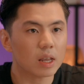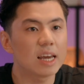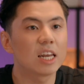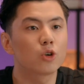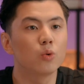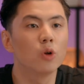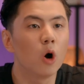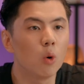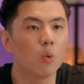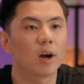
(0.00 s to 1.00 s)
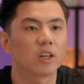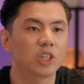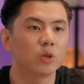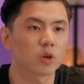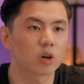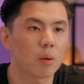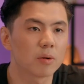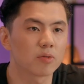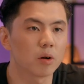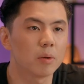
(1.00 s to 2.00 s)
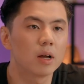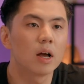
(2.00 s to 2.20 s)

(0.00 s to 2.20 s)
and that you know where the sales are coming from.